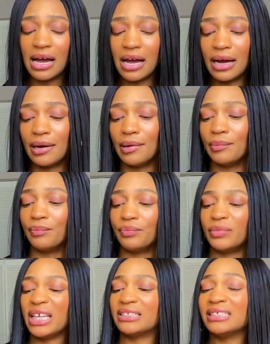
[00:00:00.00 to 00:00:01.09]

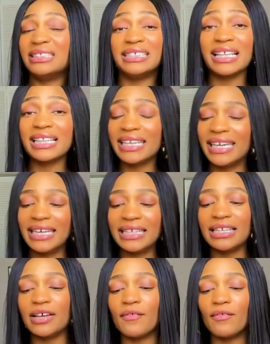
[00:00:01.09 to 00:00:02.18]
It's a delicate